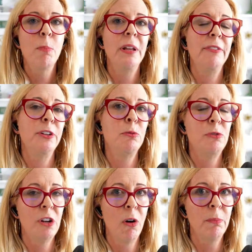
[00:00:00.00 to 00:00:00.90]
But if you
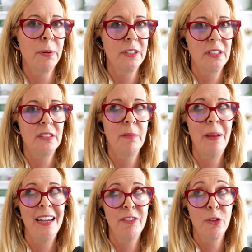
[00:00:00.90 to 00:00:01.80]
don't
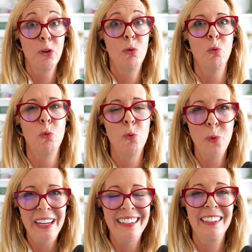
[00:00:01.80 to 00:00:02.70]
participate through
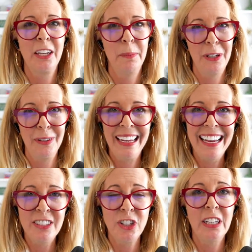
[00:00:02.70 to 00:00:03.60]
written
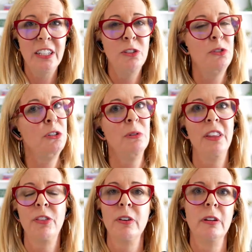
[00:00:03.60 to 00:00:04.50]
communication and you do
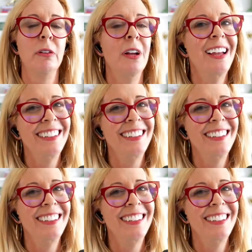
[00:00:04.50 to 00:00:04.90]
it through